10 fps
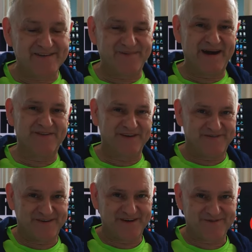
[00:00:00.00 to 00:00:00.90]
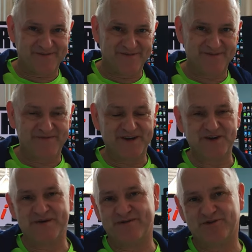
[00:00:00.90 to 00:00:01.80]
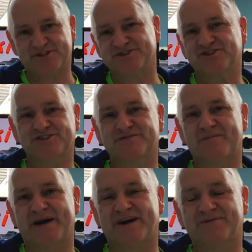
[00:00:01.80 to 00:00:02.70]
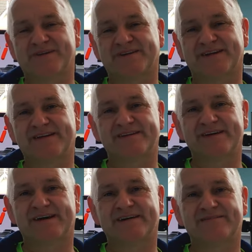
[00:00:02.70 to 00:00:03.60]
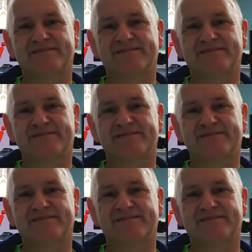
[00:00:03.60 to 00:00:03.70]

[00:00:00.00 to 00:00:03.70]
better than the first one from the video I watched of Joshua Bardwell last night.